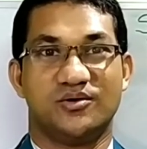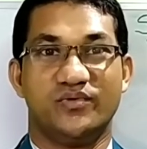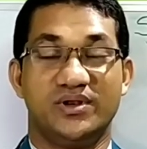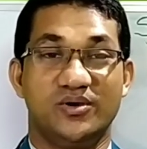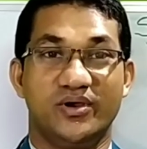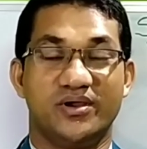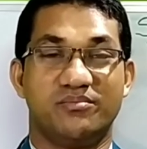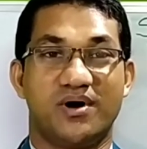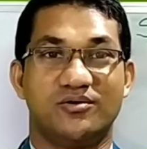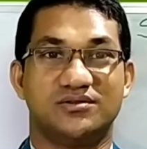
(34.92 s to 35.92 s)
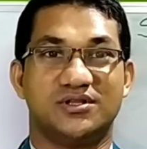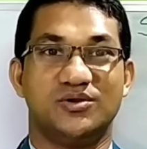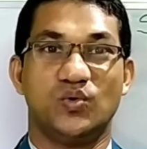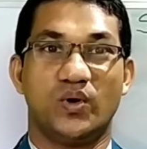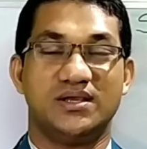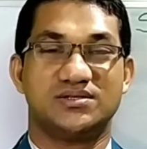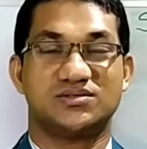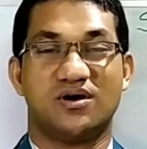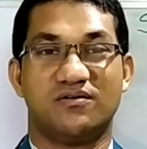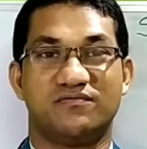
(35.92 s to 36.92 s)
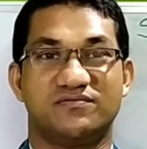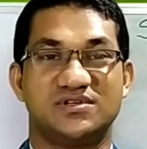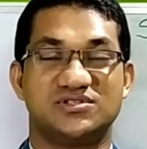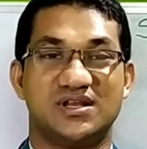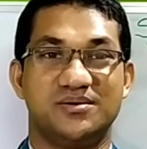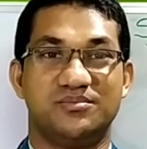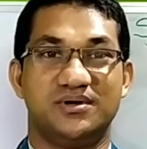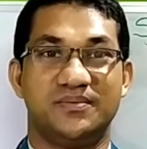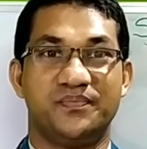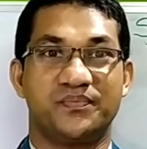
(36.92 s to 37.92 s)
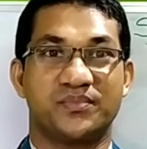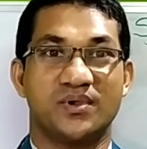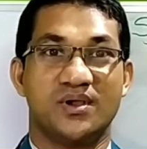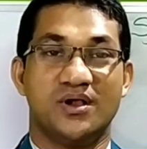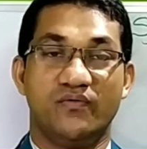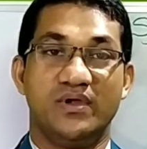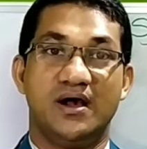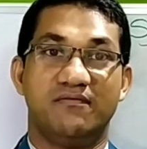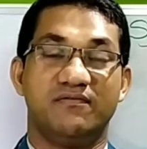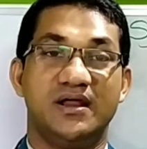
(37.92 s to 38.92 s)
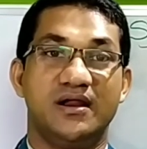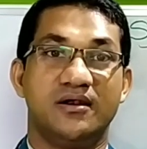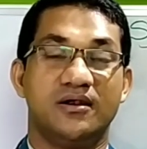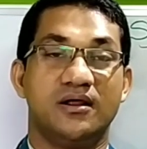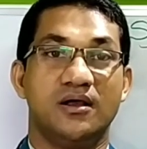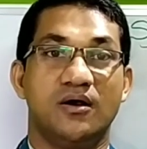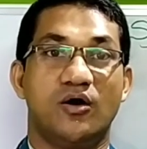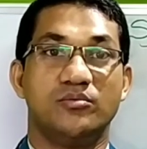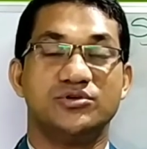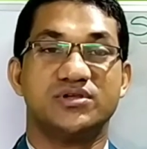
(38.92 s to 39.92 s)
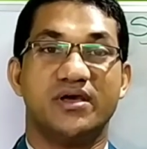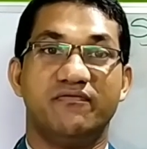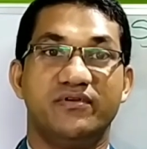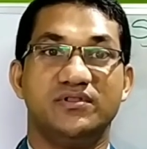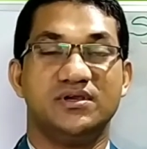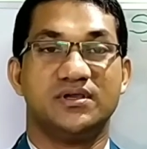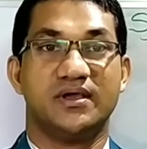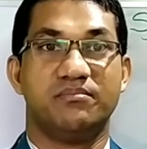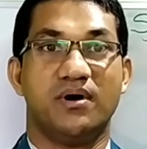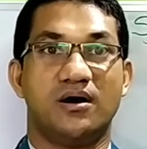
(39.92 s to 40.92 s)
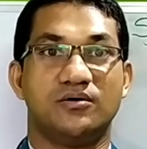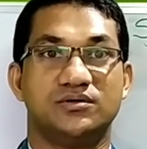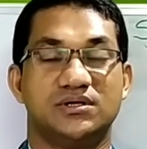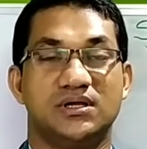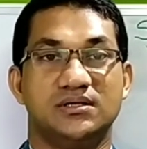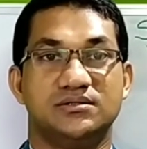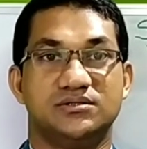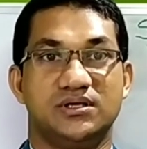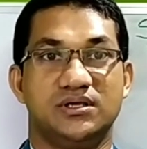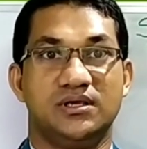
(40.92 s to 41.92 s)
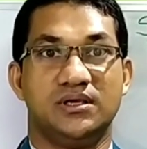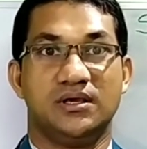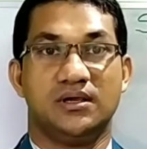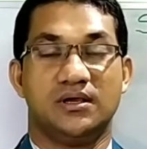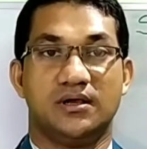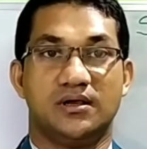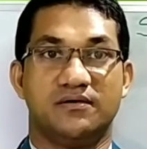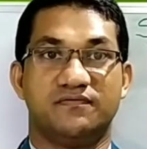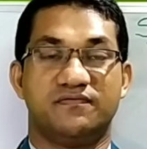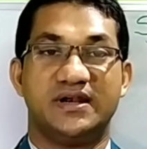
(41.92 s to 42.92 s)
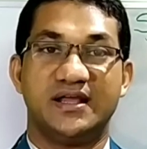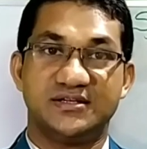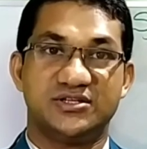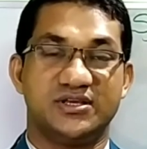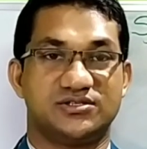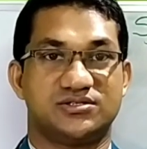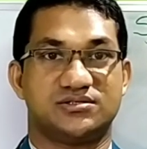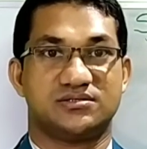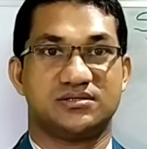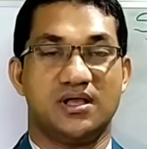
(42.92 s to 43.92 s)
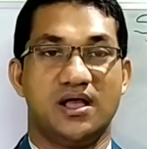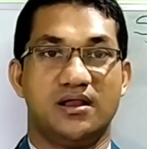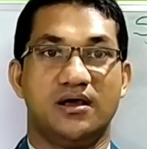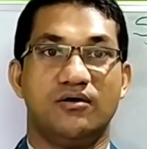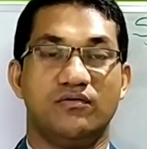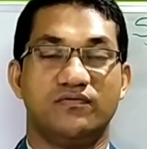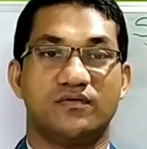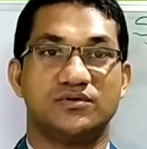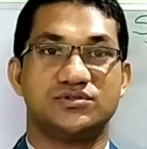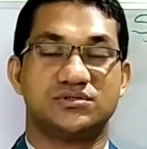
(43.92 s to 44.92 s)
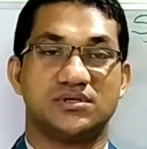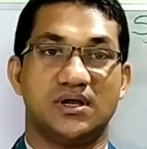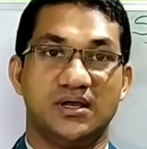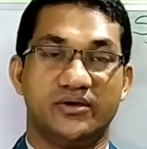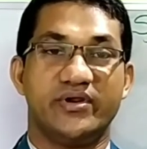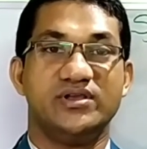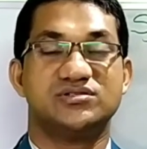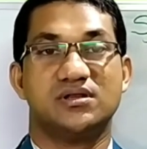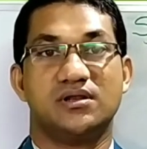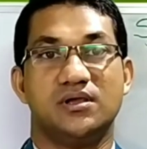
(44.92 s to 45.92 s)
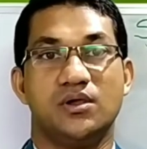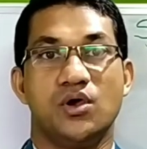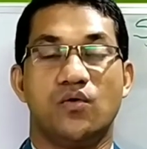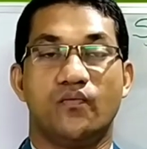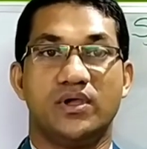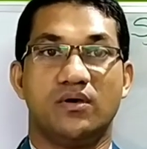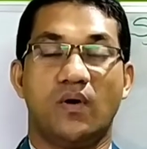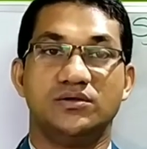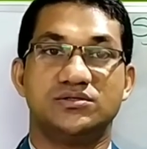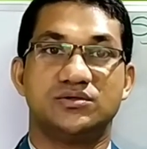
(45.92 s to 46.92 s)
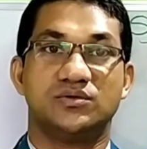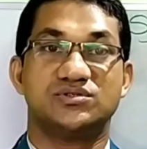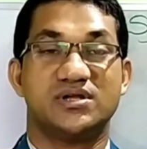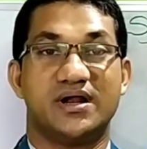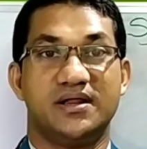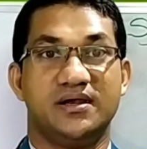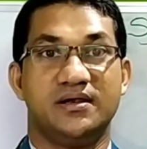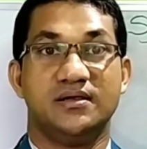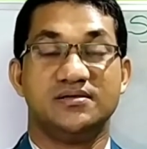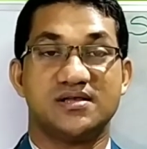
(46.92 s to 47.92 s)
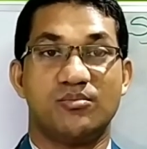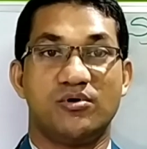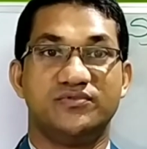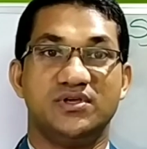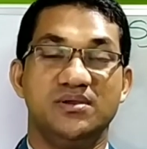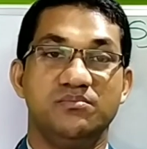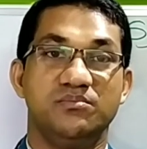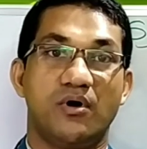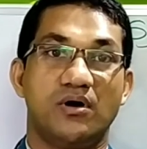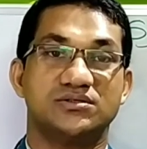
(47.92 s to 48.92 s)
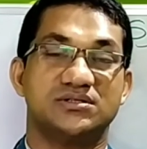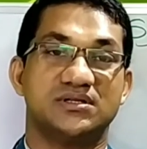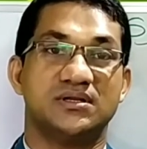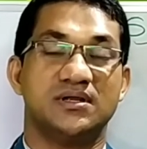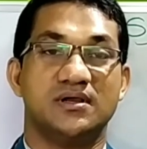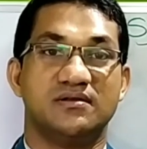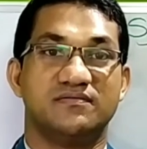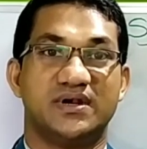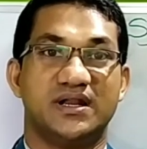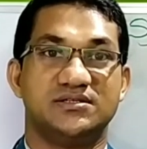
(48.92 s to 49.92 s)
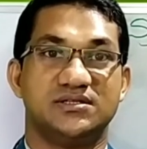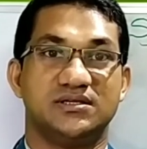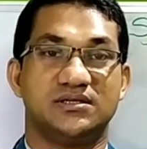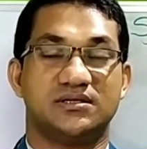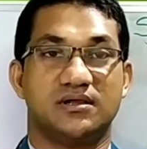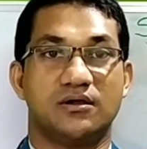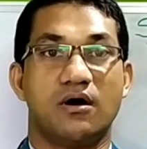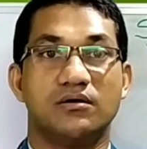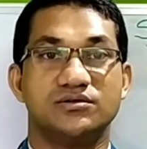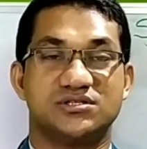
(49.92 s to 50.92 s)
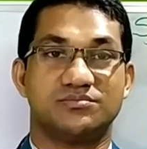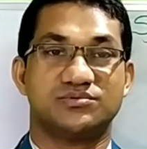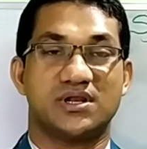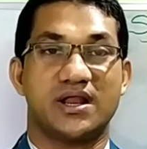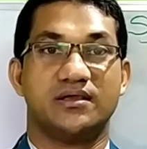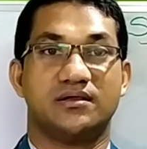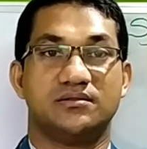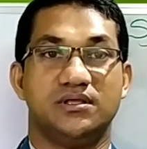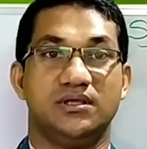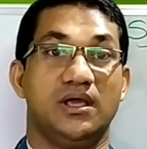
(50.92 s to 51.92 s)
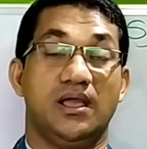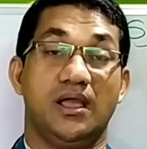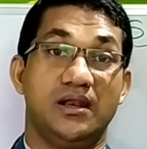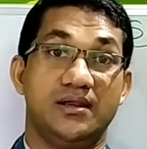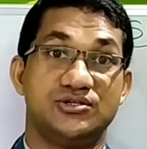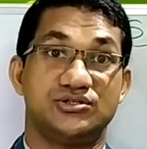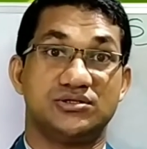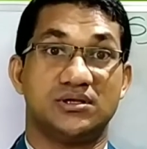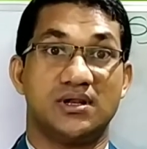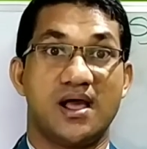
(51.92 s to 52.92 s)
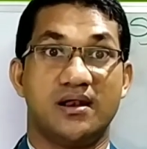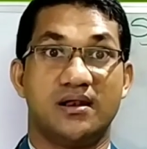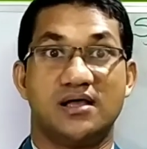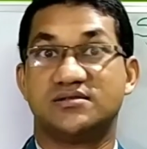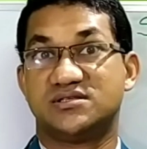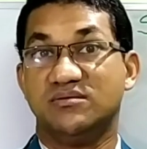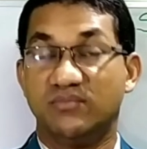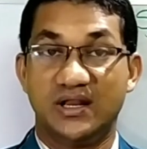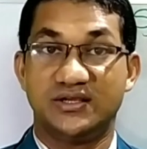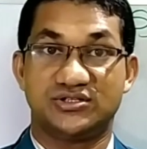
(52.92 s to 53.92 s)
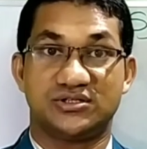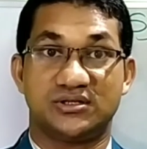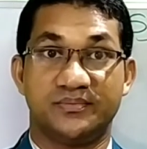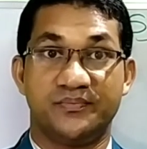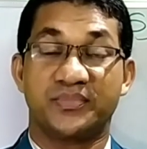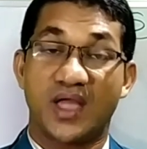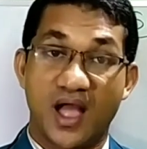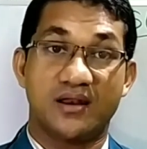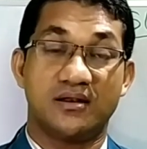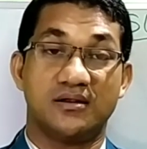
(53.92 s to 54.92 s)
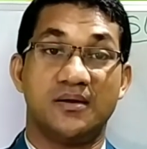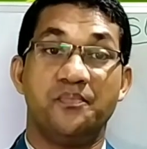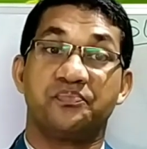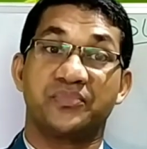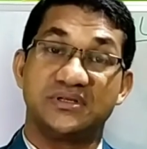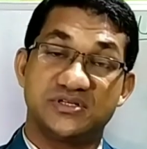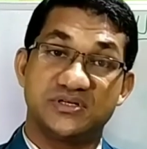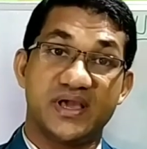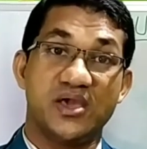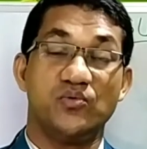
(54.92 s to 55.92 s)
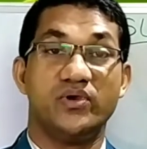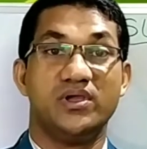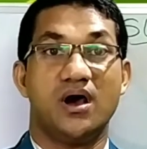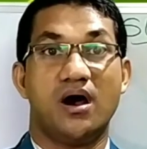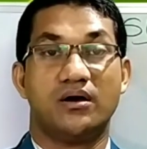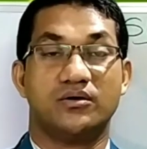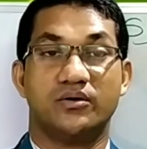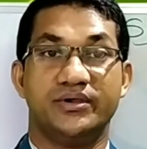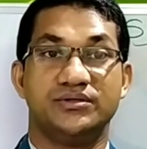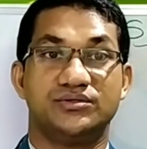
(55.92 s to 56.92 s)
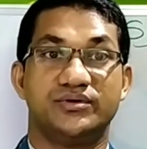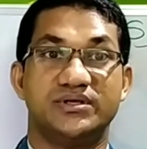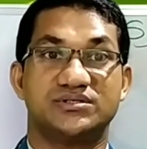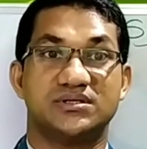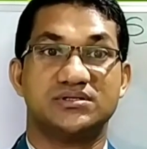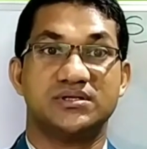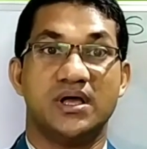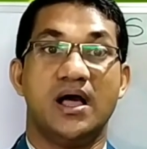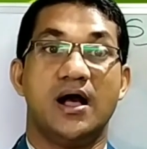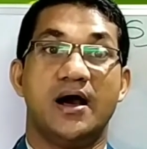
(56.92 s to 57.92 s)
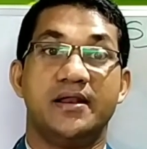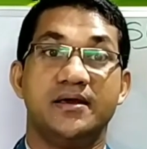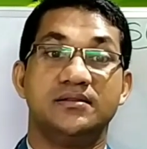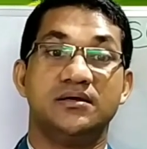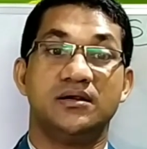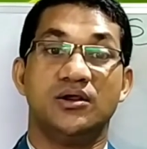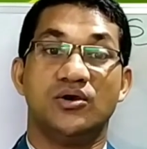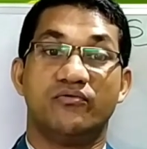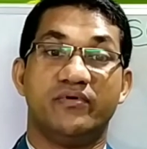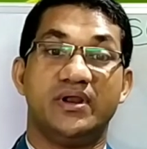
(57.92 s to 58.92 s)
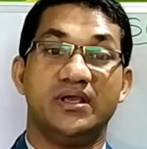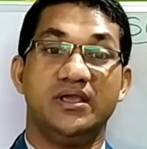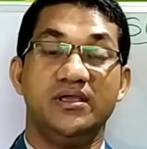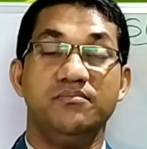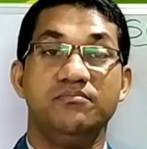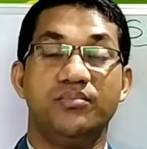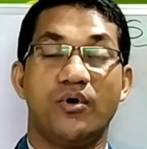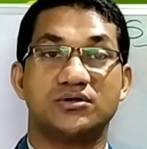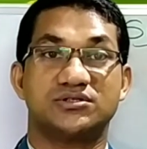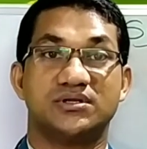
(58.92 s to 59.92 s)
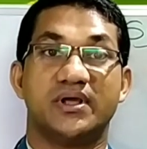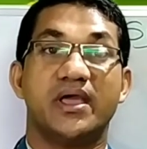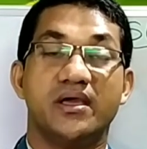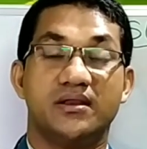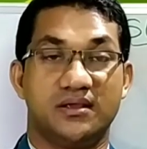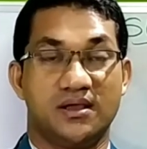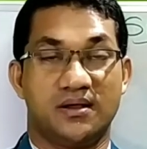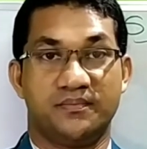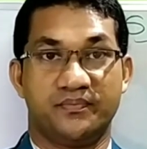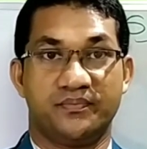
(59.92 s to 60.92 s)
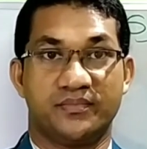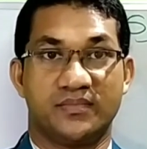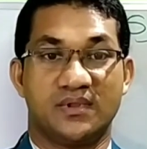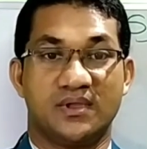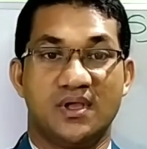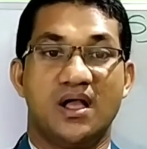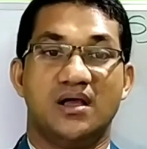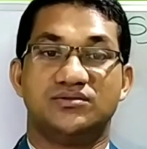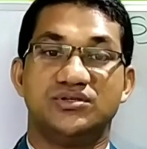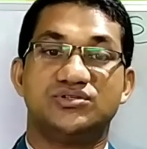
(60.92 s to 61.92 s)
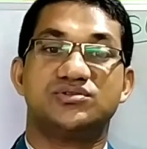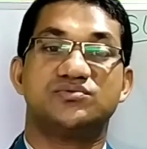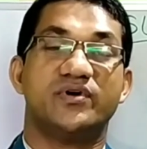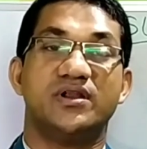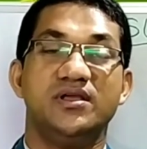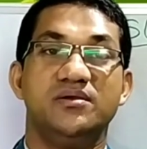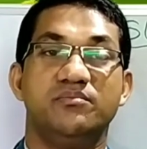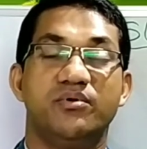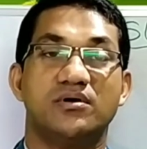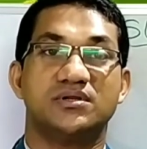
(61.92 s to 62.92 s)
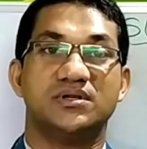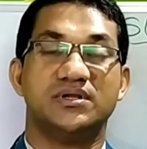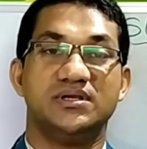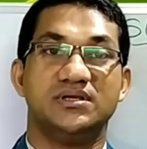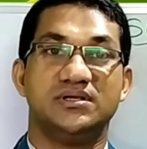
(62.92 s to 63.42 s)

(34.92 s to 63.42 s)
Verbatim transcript: We know about the nucleus of the syllable. We have learned almost everything about the uh, phonetics, and now of course uh, recently we also studied some of the important phonetic concepts like the elision and assimilation, and uh, today we are going to discuss another very important area, and this very important